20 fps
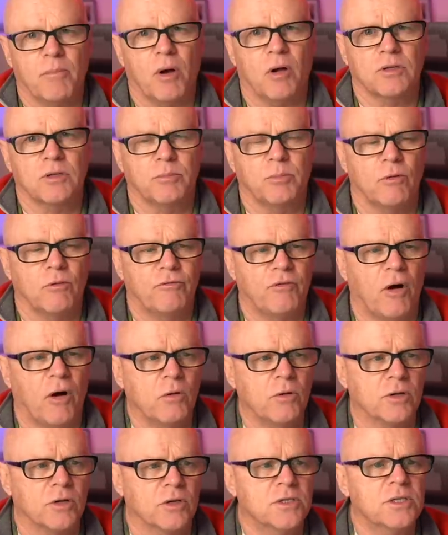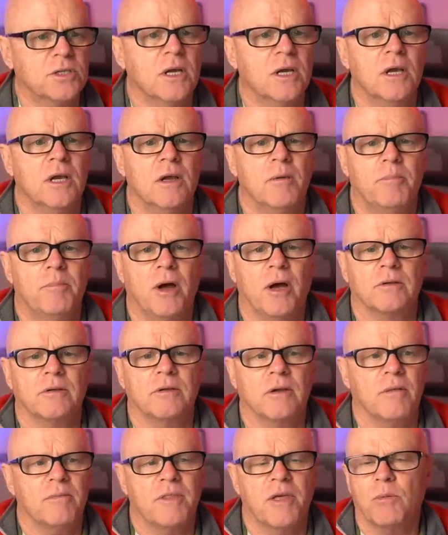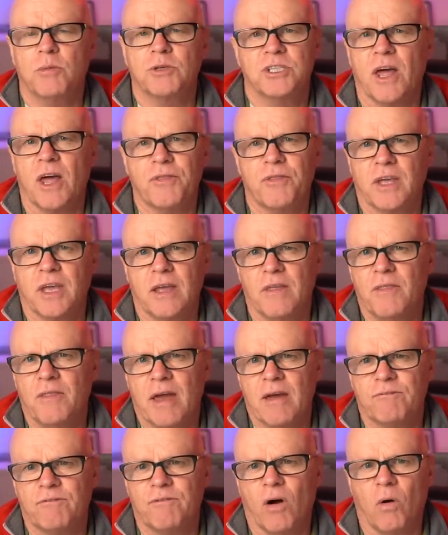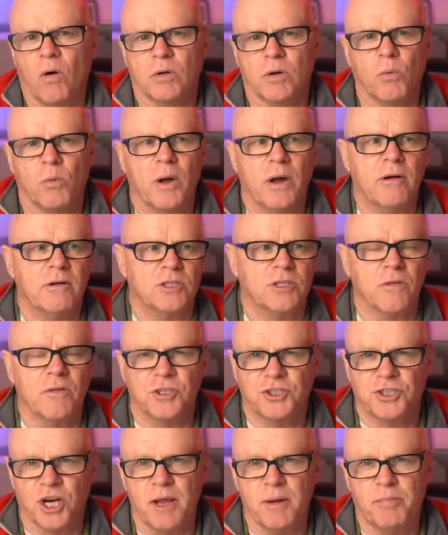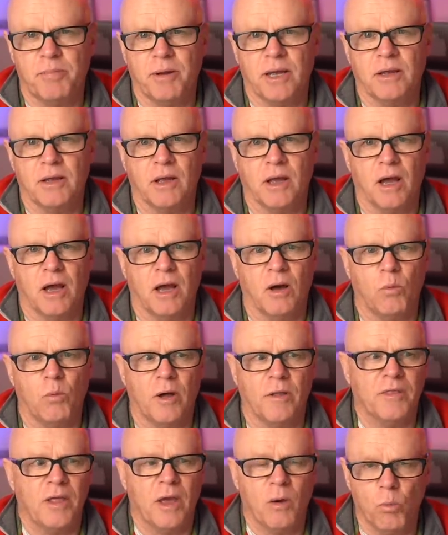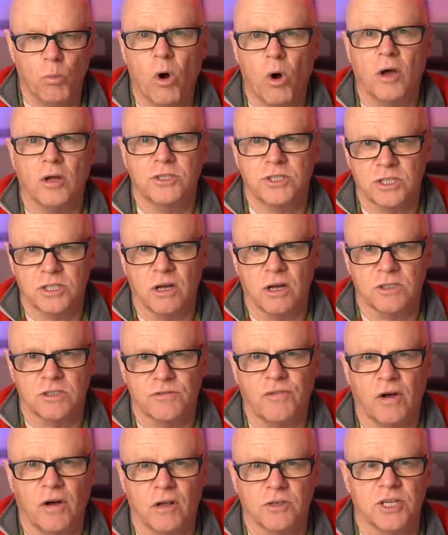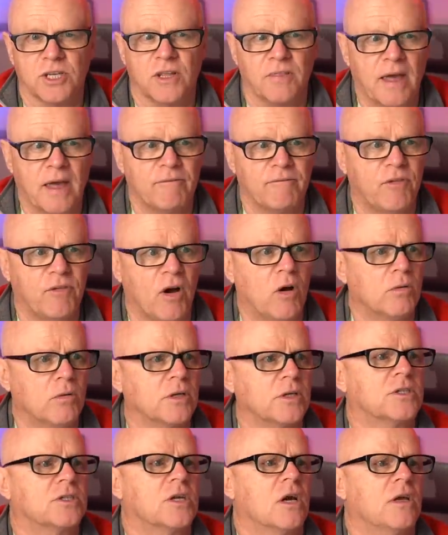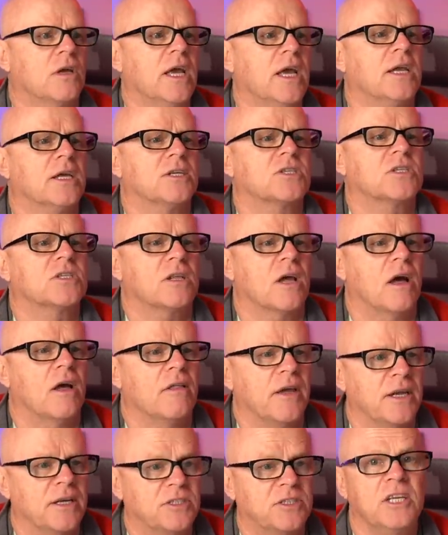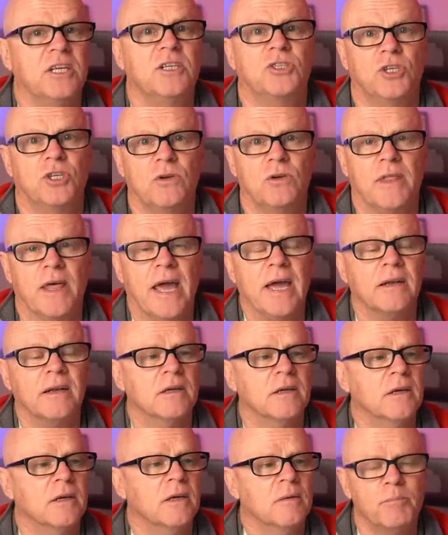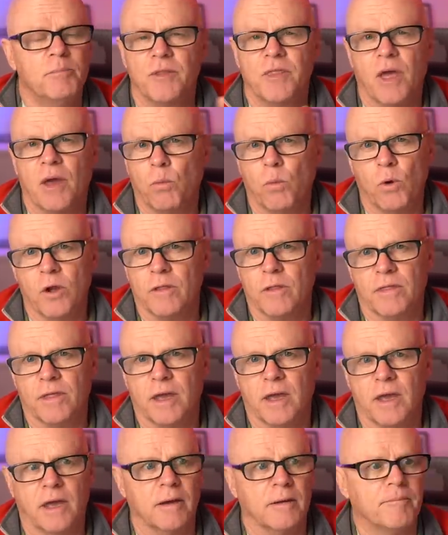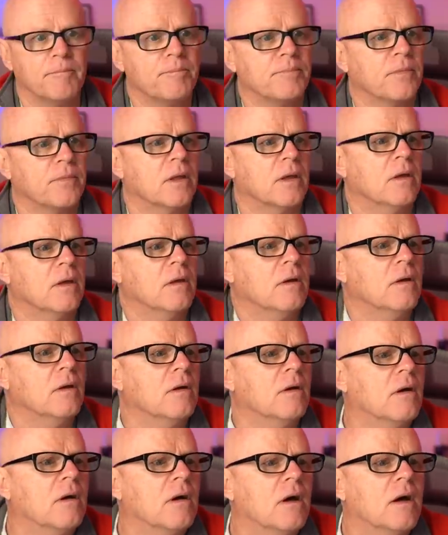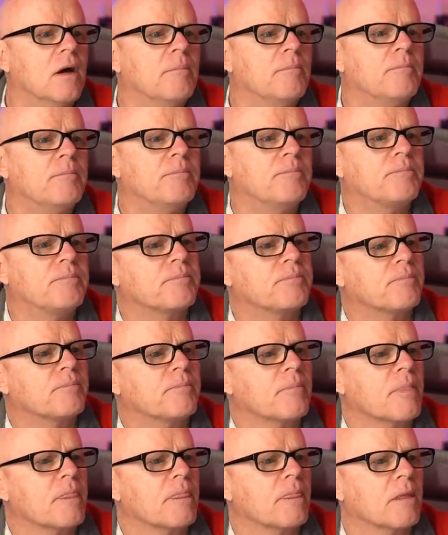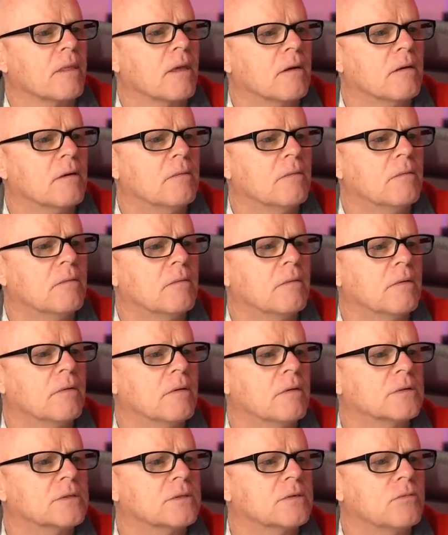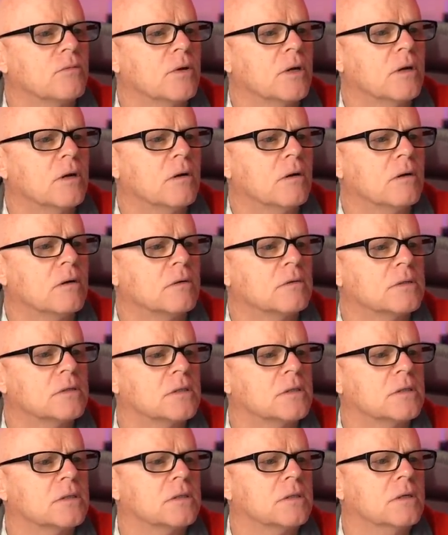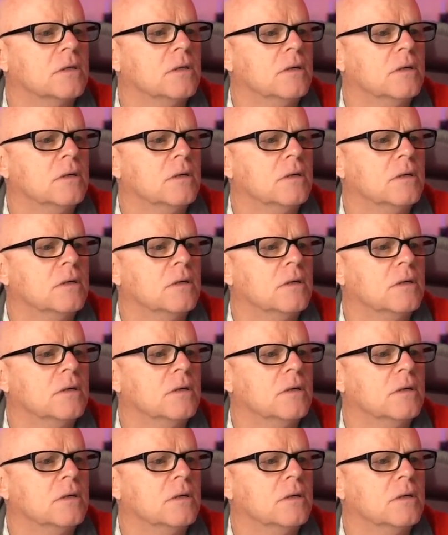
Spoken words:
multiple folders, But there was nothing in that folder, whereas on the JPEG one, there was those files in that folder. So yes, it did do that, but they weren't there. What else have we got?